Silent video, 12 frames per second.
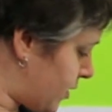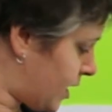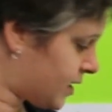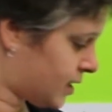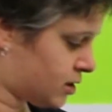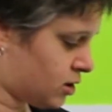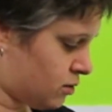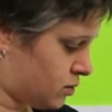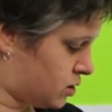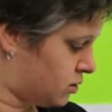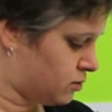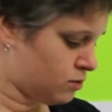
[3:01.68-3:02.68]
that, I'd go
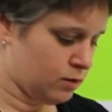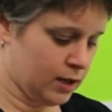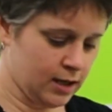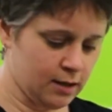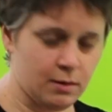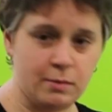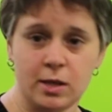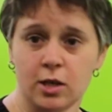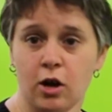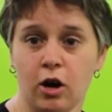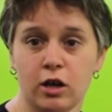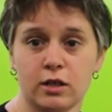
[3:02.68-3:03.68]
to maybe the
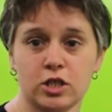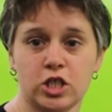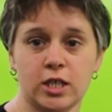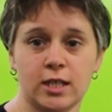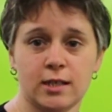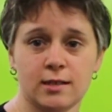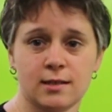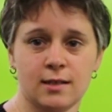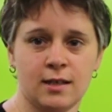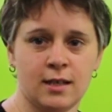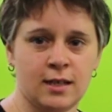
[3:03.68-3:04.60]
Kong Genius.